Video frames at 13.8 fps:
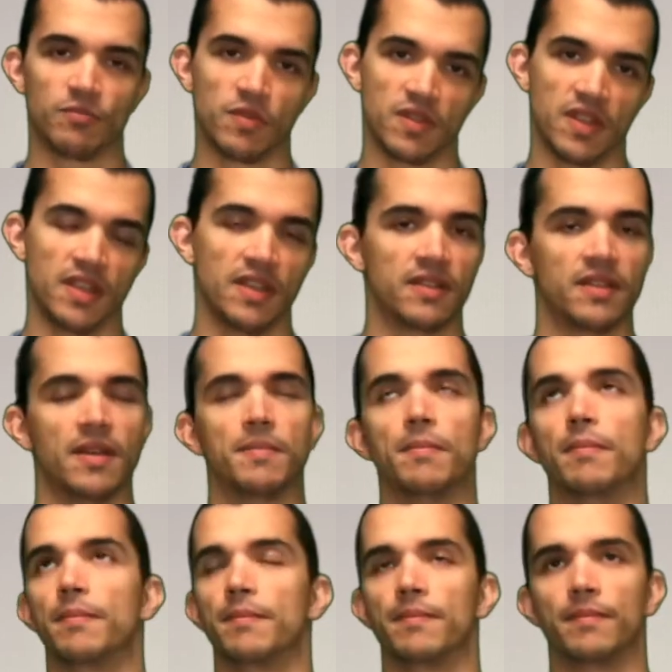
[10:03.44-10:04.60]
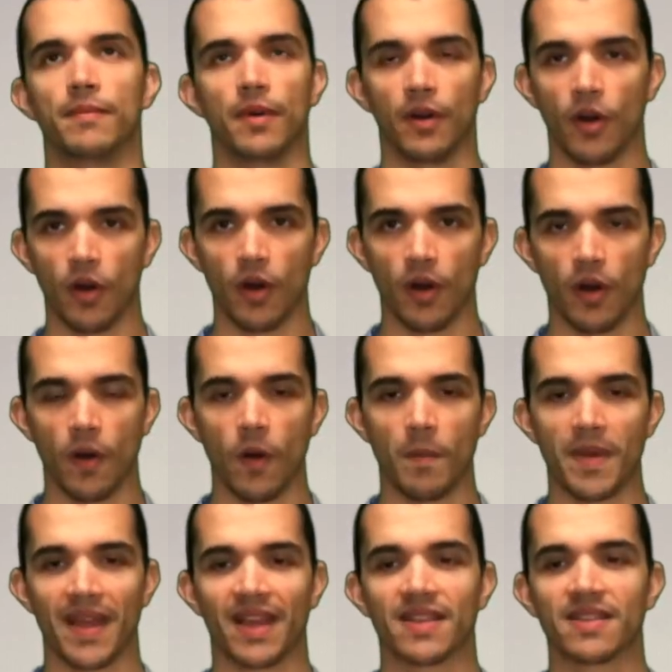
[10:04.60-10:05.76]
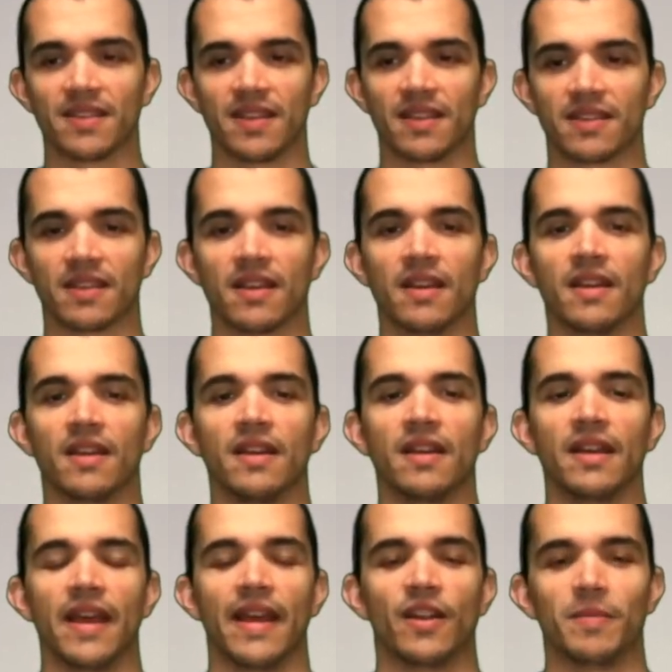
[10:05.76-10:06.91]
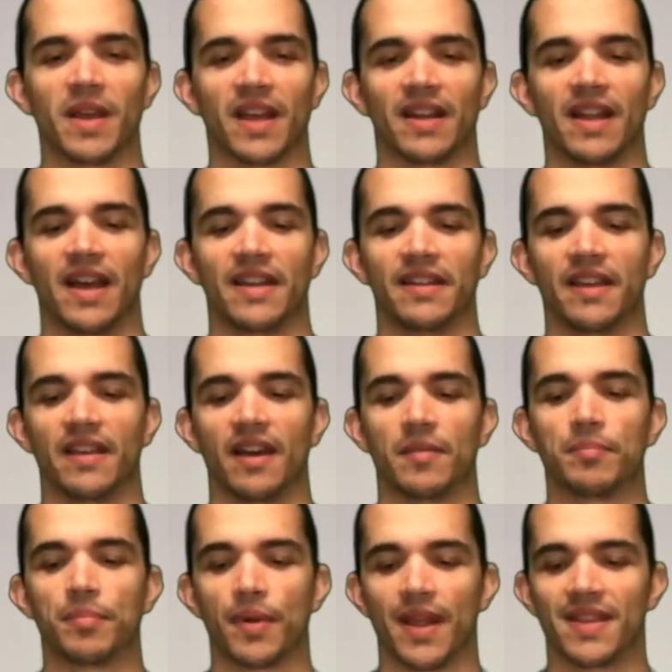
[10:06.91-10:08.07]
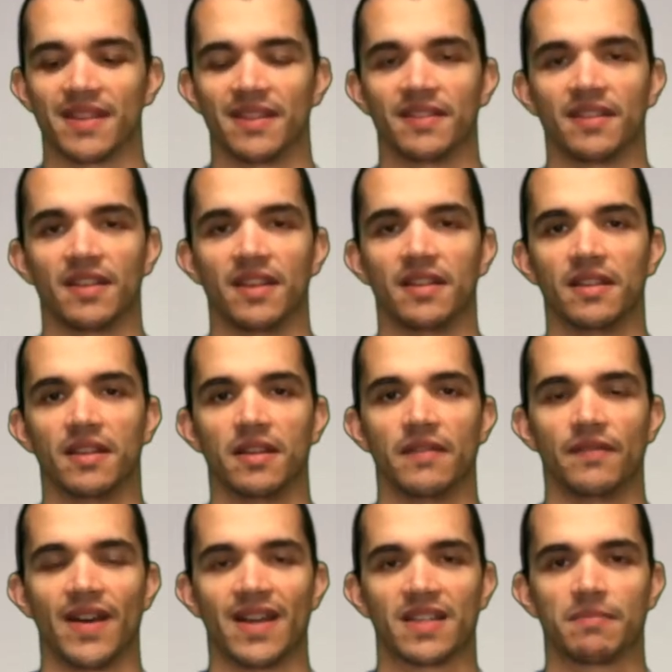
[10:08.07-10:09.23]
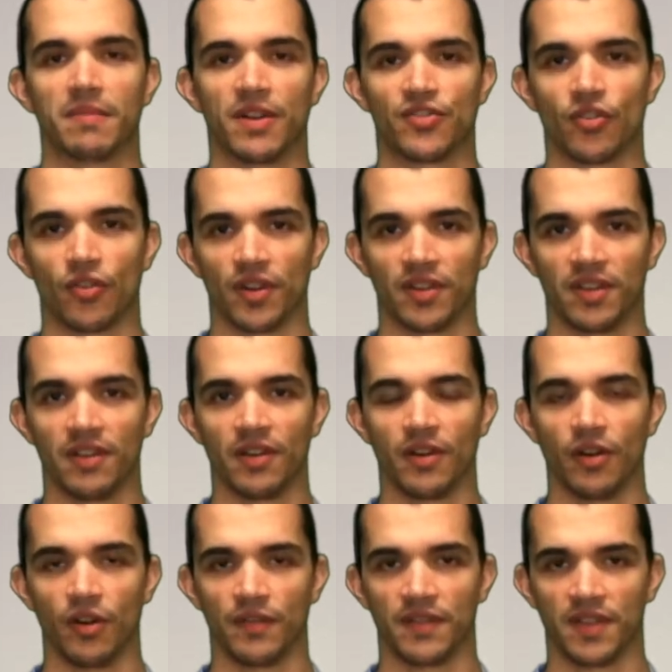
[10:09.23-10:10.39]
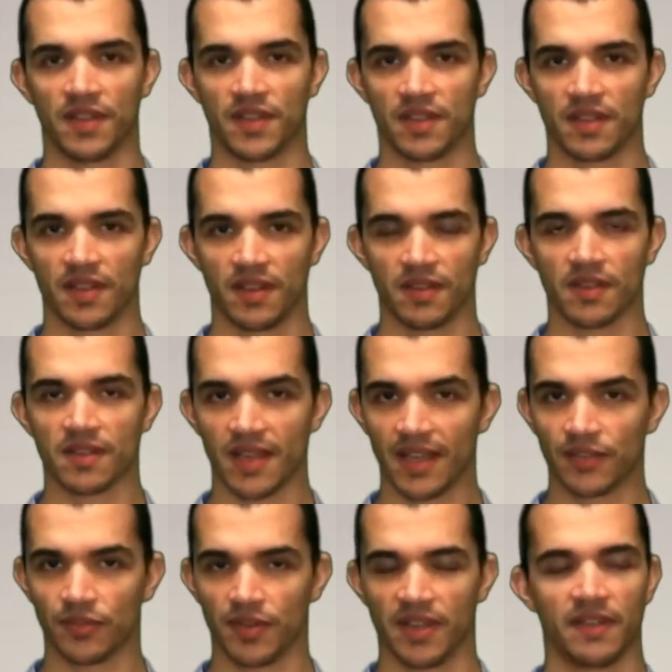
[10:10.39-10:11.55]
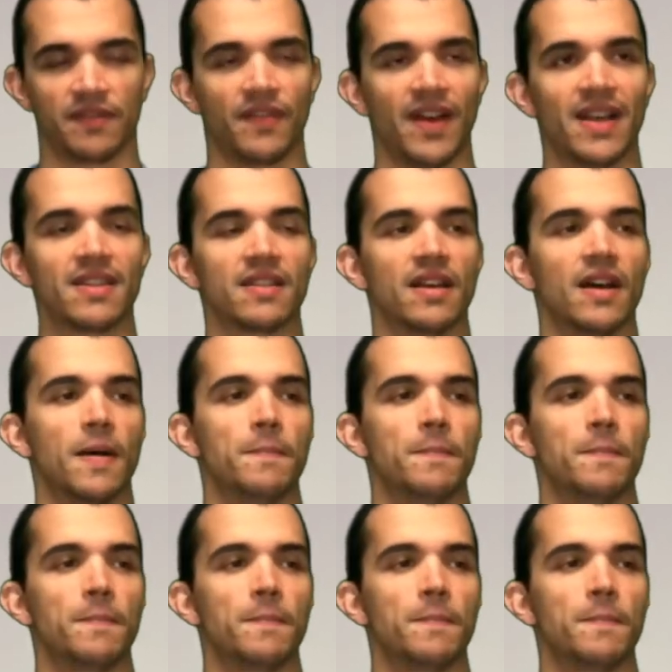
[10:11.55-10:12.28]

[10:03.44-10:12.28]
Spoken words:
Obviously, the omega-6 and omega-9, they are present in the vast majority of these unsaturated fats.